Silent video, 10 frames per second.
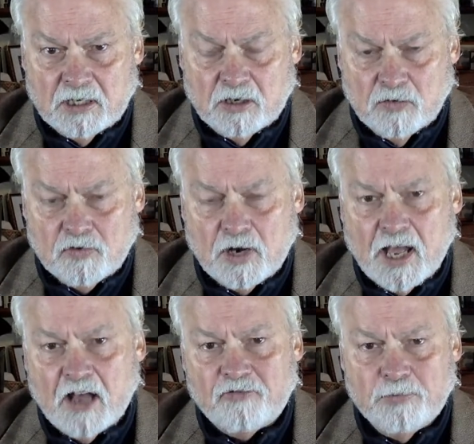Over
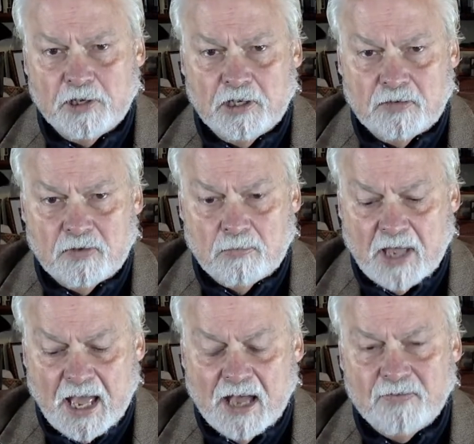500,000 of them
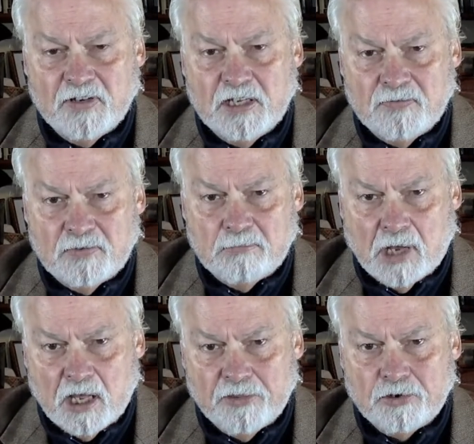haven't even
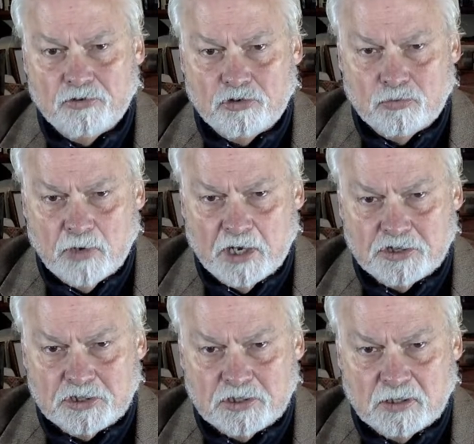bothered to
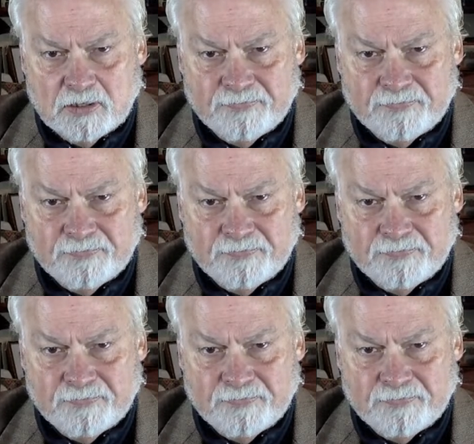register.